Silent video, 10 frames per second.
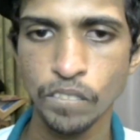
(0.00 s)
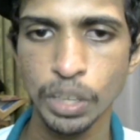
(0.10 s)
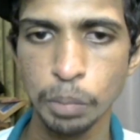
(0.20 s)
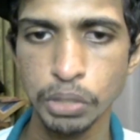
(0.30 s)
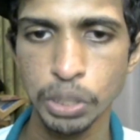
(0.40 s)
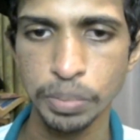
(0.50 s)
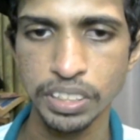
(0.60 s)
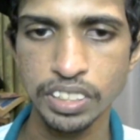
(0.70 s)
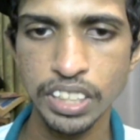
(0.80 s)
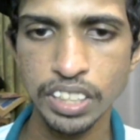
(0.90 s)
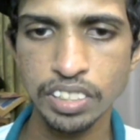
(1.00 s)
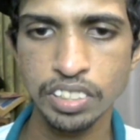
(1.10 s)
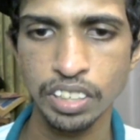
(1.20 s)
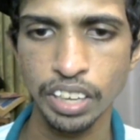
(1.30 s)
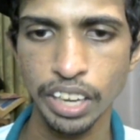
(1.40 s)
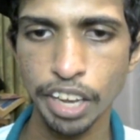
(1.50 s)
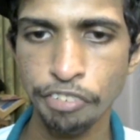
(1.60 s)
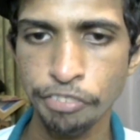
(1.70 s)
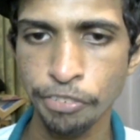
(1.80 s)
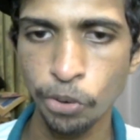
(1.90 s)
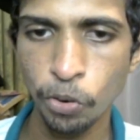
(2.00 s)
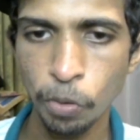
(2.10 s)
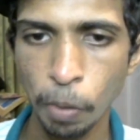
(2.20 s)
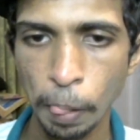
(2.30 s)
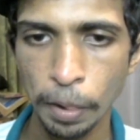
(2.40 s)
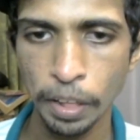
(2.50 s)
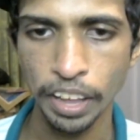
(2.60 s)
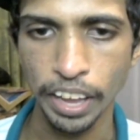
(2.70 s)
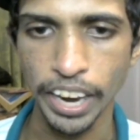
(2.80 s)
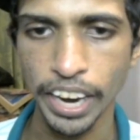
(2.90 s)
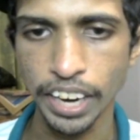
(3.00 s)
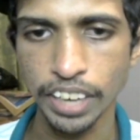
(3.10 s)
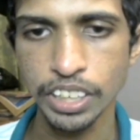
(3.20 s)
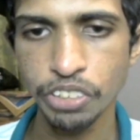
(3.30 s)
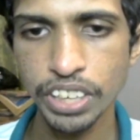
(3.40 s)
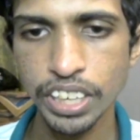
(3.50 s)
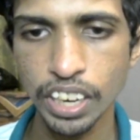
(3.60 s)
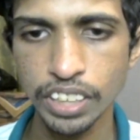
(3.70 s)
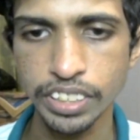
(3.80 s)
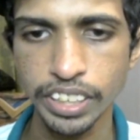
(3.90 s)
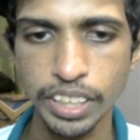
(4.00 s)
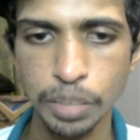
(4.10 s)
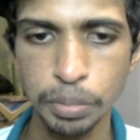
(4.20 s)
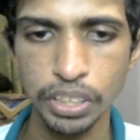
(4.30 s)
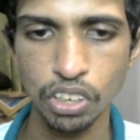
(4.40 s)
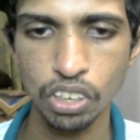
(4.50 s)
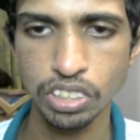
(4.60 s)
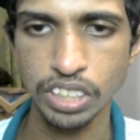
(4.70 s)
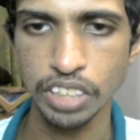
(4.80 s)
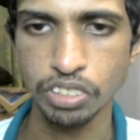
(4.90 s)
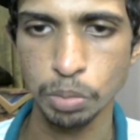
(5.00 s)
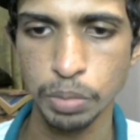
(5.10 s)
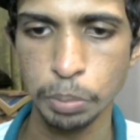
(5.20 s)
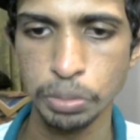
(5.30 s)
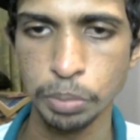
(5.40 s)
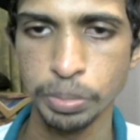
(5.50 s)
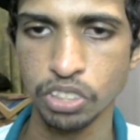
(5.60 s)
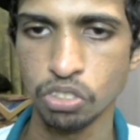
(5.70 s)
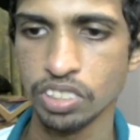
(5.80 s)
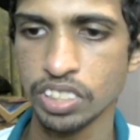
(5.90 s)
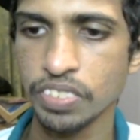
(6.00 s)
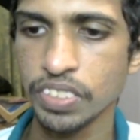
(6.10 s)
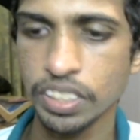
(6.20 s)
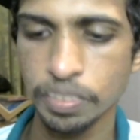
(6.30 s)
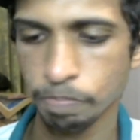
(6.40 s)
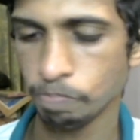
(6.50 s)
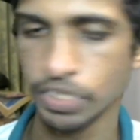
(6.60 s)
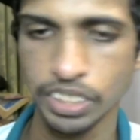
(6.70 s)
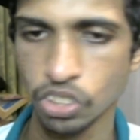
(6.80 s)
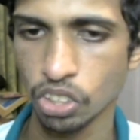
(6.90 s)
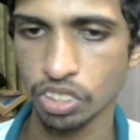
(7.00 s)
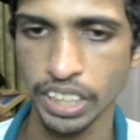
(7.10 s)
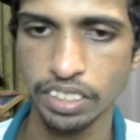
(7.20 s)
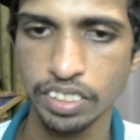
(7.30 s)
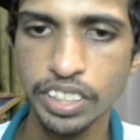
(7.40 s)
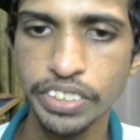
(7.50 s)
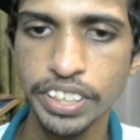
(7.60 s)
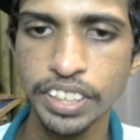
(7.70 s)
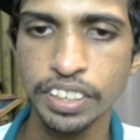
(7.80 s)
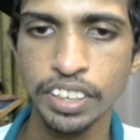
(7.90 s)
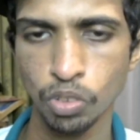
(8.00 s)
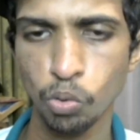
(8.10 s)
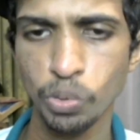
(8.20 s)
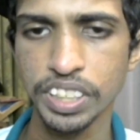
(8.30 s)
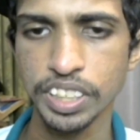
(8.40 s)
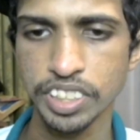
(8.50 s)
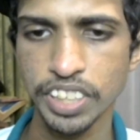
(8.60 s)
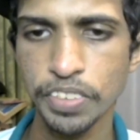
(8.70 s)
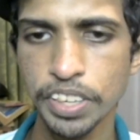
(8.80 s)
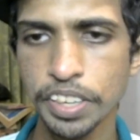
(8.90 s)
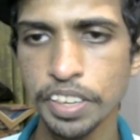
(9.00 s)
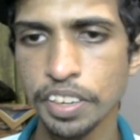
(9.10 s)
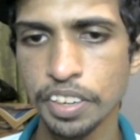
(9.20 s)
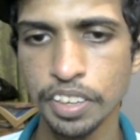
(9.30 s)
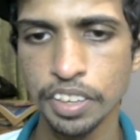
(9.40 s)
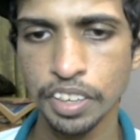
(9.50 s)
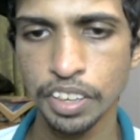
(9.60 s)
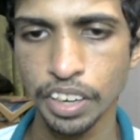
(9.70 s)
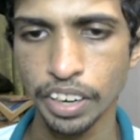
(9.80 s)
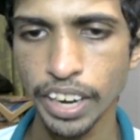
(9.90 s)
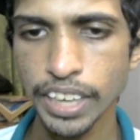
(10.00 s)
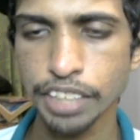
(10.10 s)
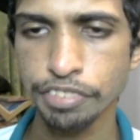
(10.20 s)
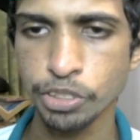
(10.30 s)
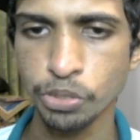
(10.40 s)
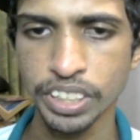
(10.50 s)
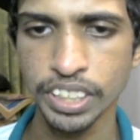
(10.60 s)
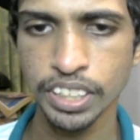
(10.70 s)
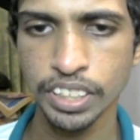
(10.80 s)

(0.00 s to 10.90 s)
bishop d6, f4, and he really can't take because I'll just play bishop takes g7. This is our standard theory. Queen e7, knight f3,